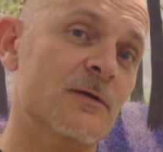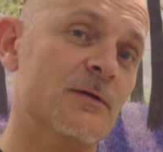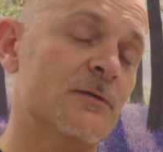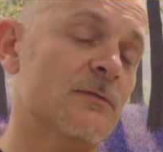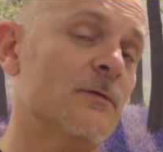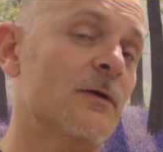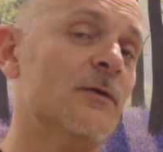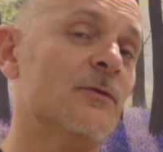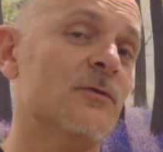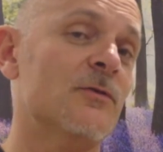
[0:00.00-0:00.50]
Because
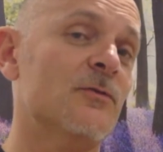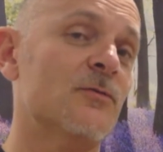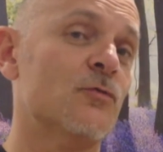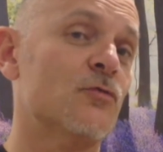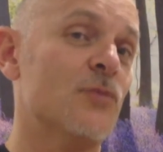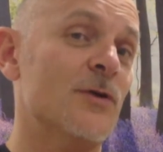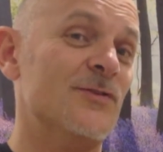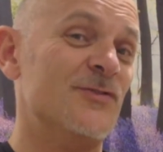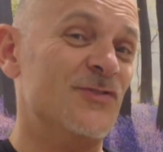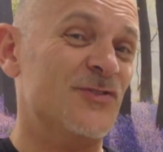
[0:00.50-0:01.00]
if I just
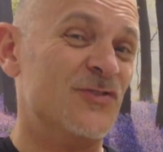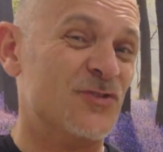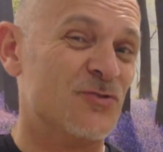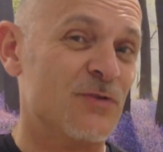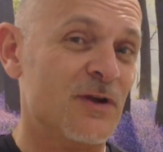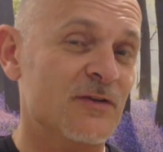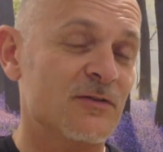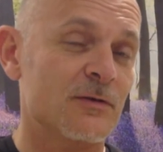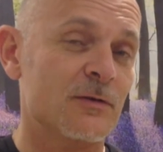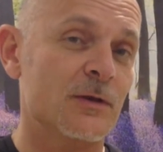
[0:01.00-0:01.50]
try and
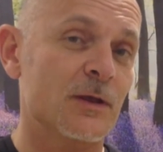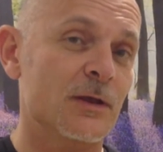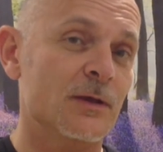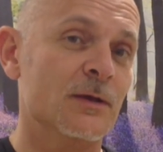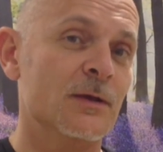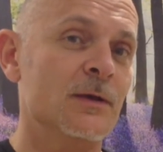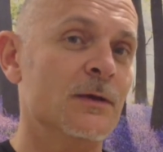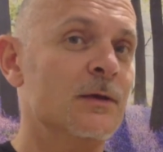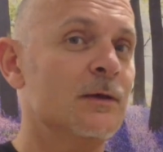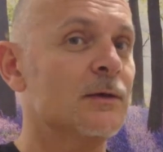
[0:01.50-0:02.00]
stretch
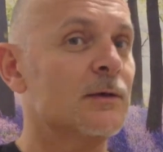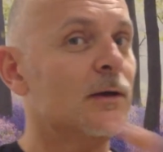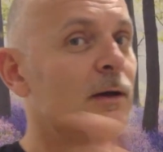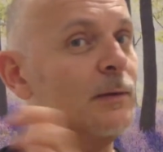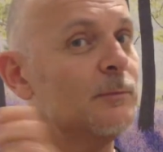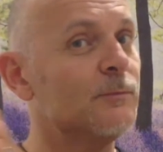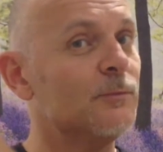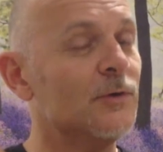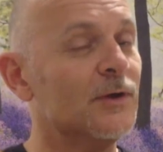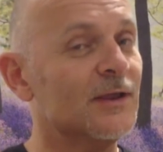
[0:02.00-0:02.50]
it,
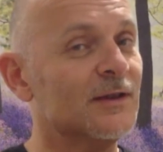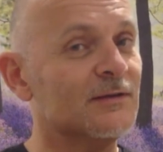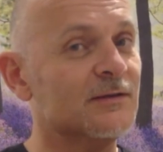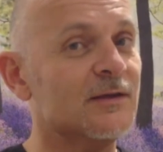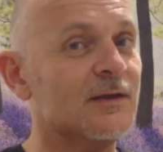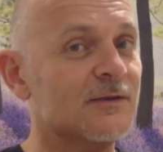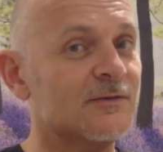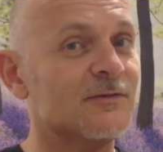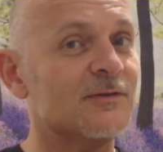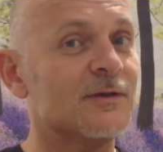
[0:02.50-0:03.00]
I'm bringing
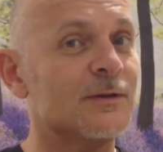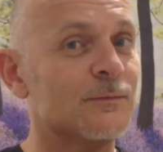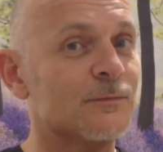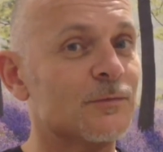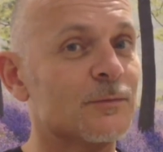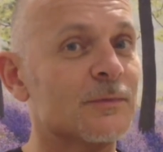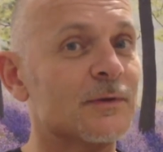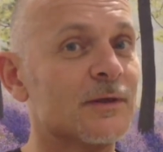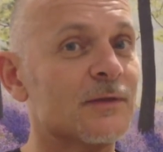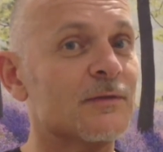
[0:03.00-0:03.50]
tension in
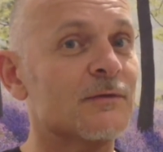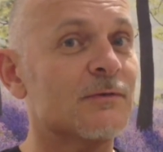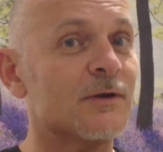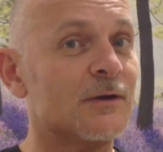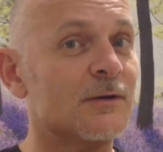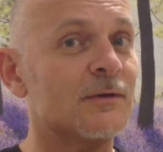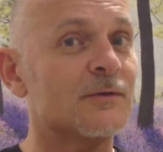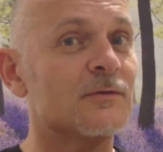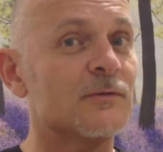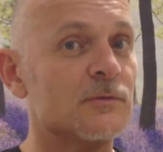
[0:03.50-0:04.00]
from another
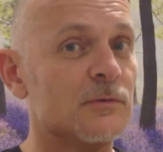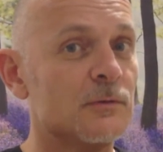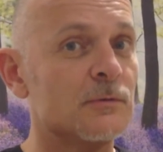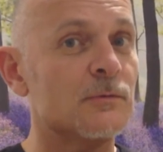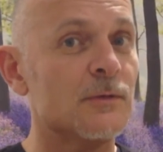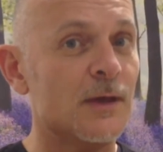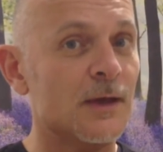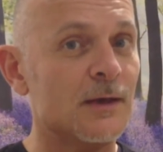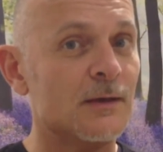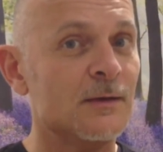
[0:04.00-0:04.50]
area to do
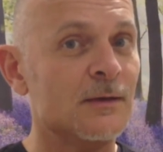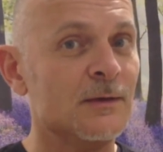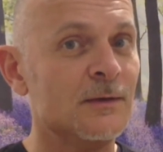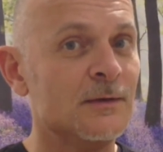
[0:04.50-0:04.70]
that.